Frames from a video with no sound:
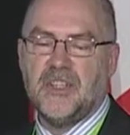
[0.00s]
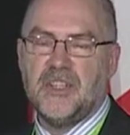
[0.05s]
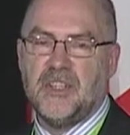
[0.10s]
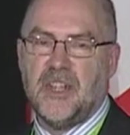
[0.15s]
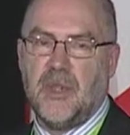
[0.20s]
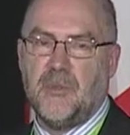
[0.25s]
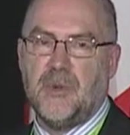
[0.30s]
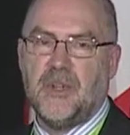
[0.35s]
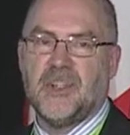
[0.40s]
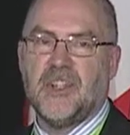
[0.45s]

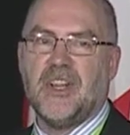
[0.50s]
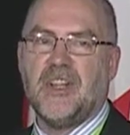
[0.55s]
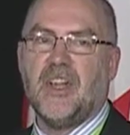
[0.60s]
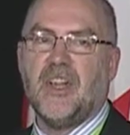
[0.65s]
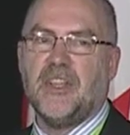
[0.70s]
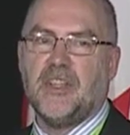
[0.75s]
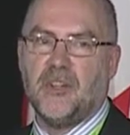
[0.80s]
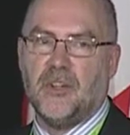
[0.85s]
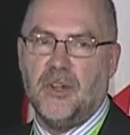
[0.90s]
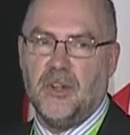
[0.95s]
Salmon is an
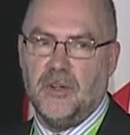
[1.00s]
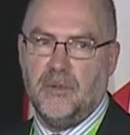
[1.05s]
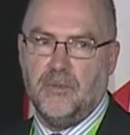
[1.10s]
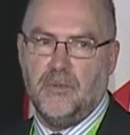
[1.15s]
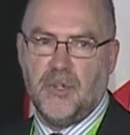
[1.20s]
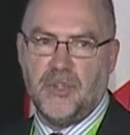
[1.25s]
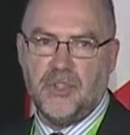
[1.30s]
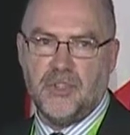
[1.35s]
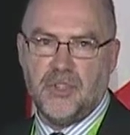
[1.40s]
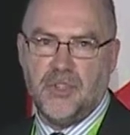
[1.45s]
icon
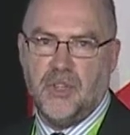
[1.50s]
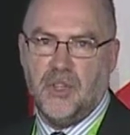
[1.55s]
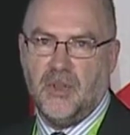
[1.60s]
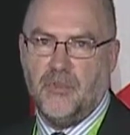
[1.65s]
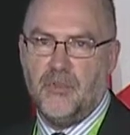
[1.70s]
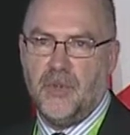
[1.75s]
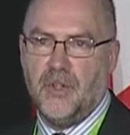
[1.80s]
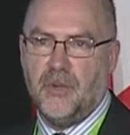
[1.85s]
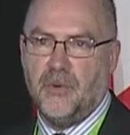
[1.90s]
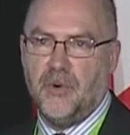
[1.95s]
in British
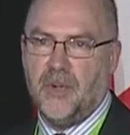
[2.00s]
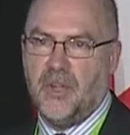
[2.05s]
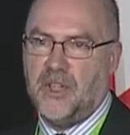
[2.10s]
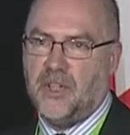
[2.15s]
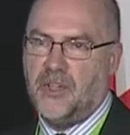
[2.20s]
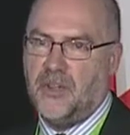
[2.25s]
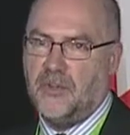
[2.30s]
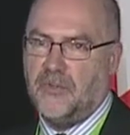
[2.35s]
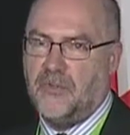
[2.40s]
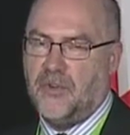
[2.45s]
Columbia, where
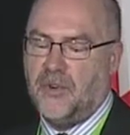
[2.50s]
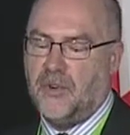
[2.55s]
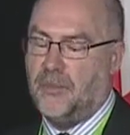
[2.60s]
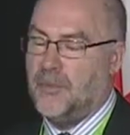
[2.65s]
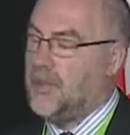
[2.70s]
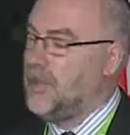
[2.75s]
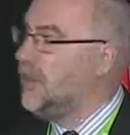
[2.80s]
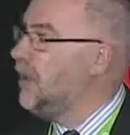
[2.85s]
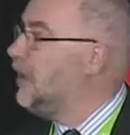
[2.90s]
I come from.